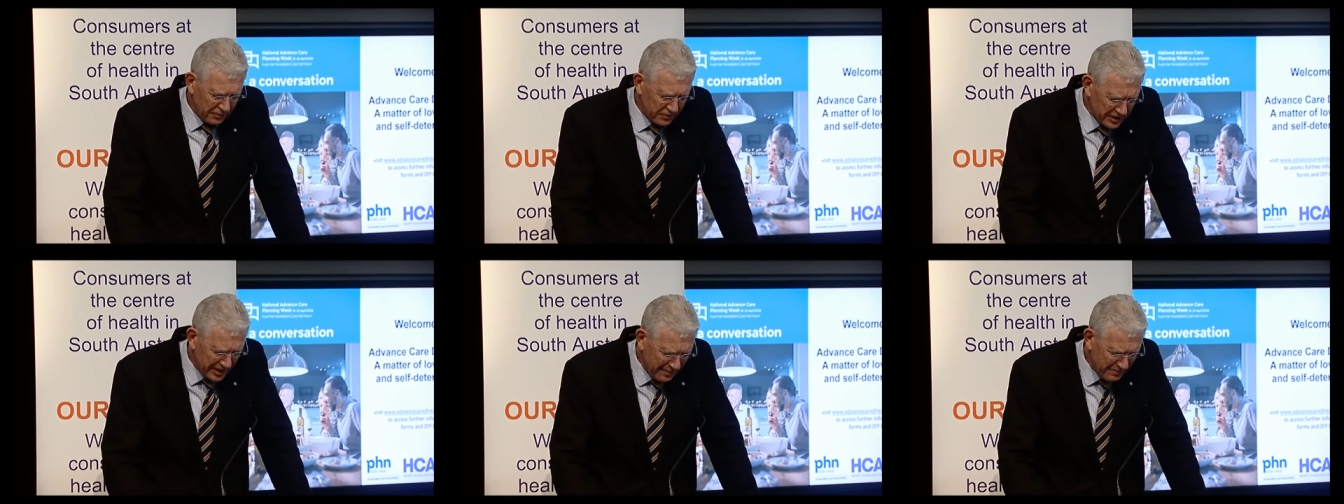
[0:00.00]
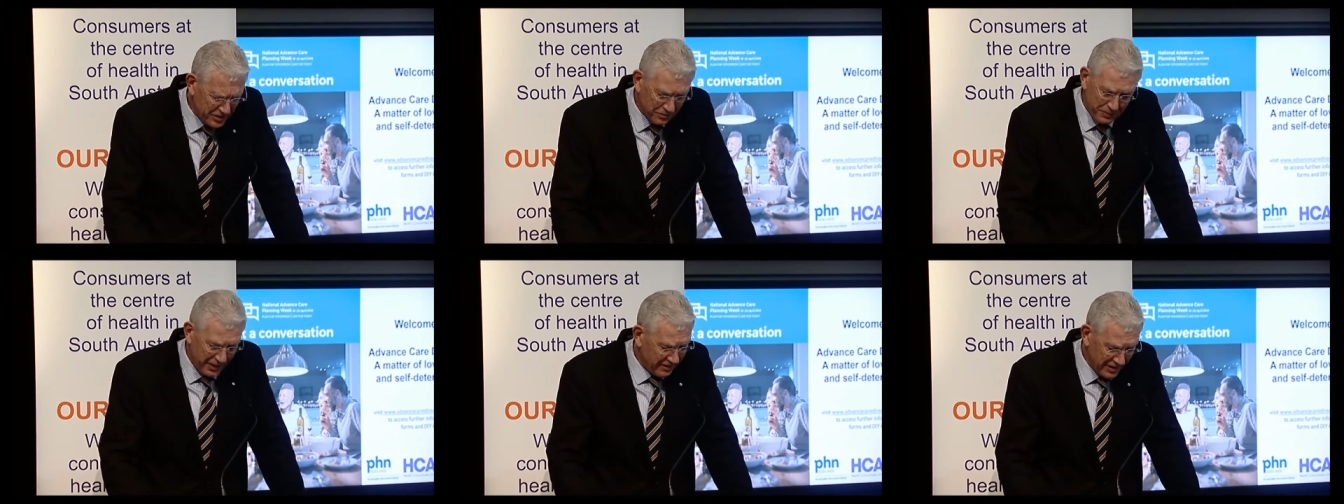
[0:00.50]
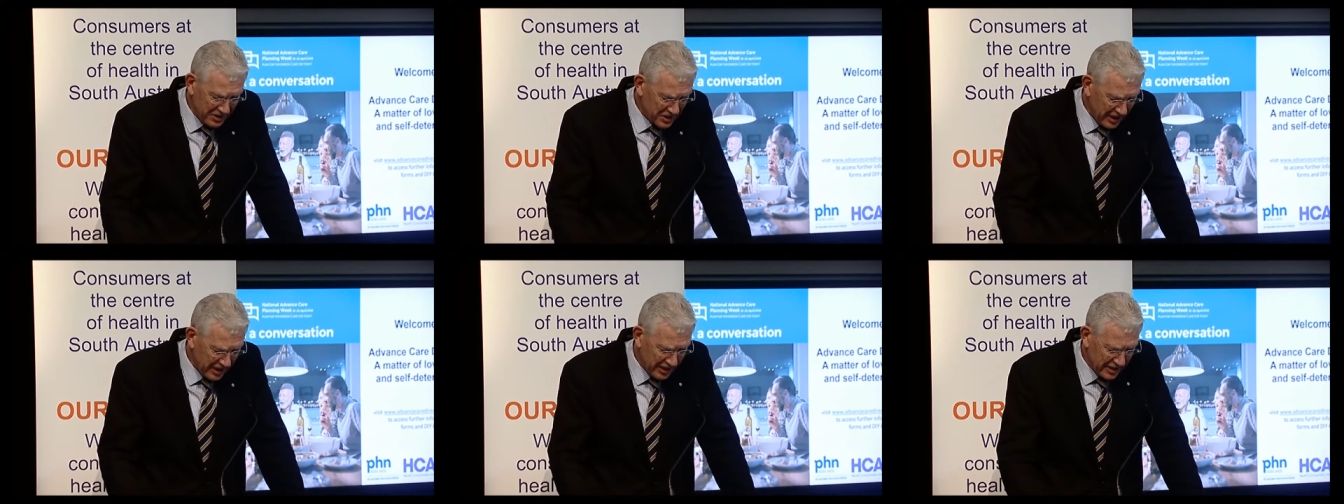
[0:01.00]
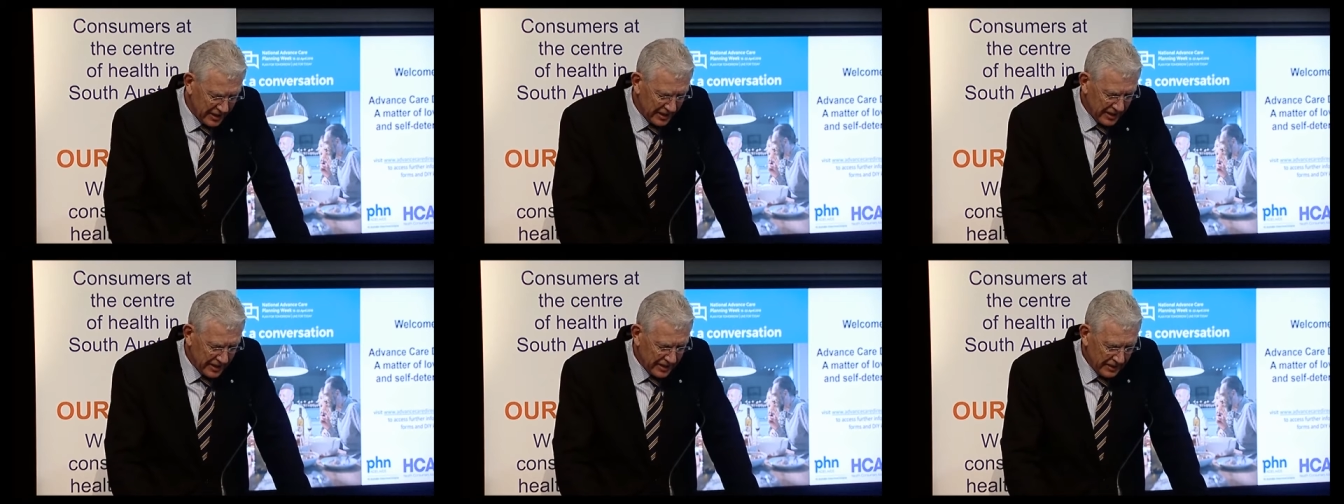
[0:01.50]
but the damage apparently is done.
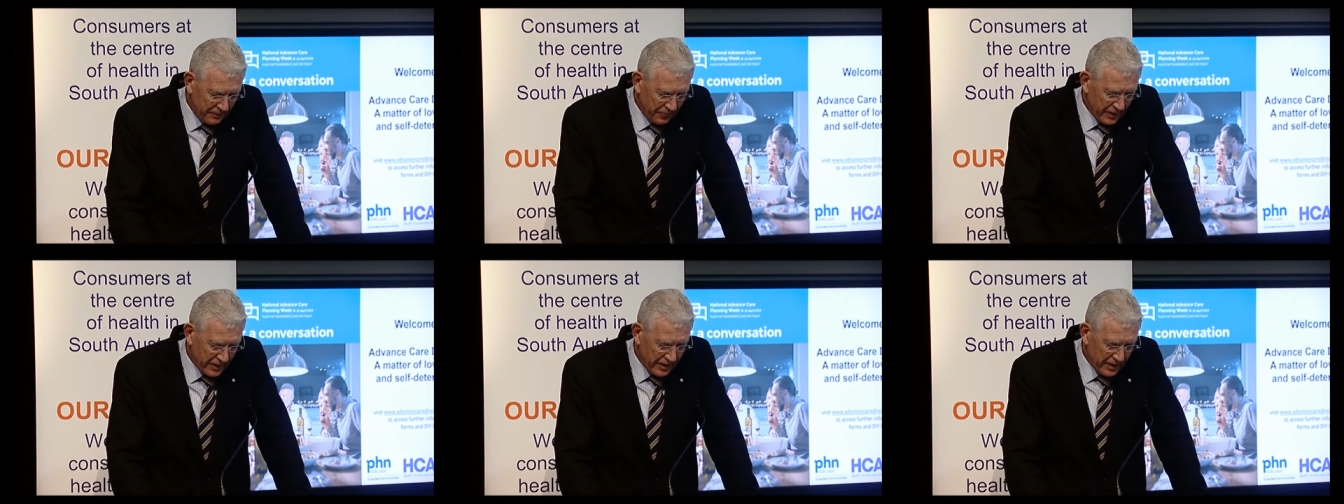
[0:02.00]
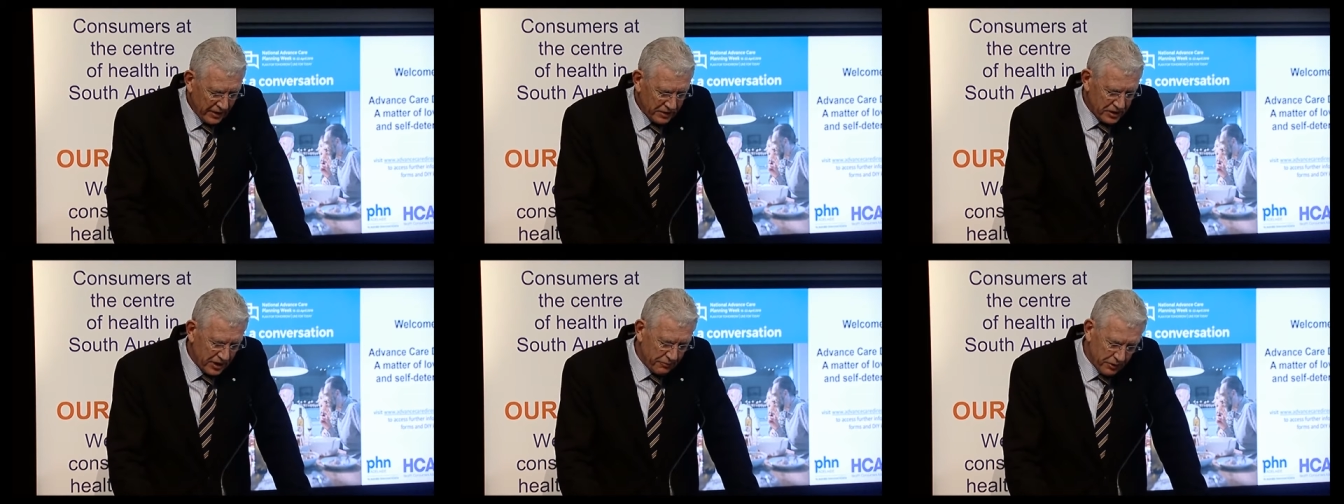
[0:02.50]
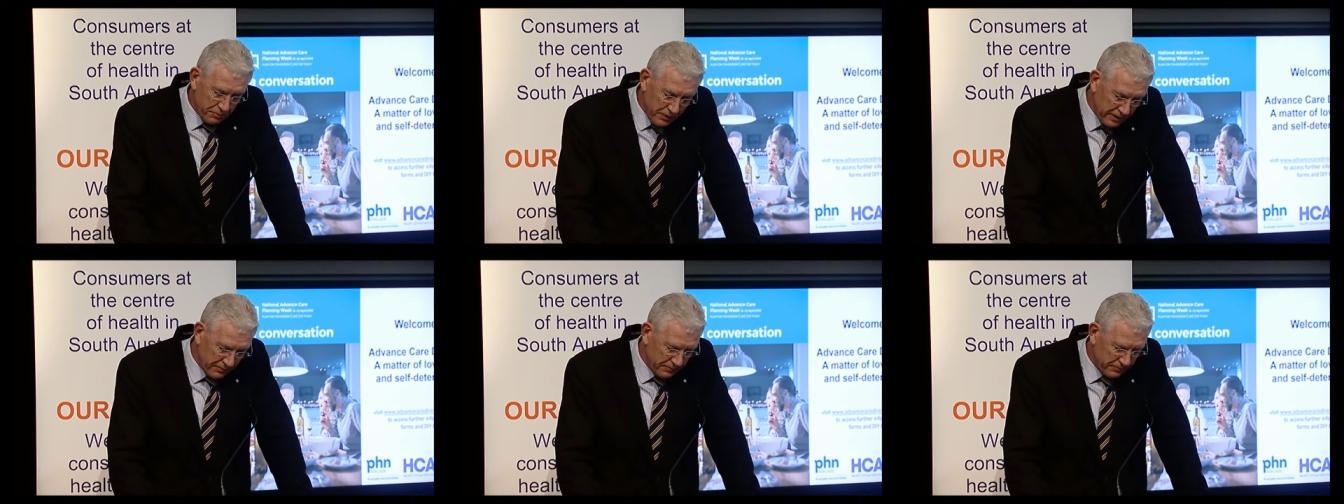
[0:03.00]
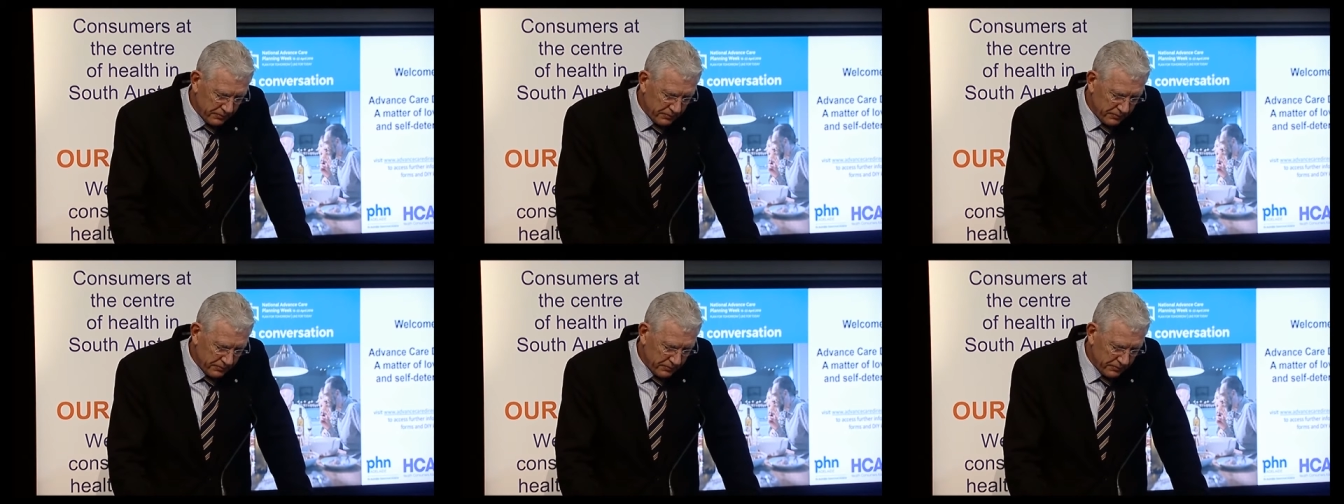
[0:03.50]
He used to live with mum.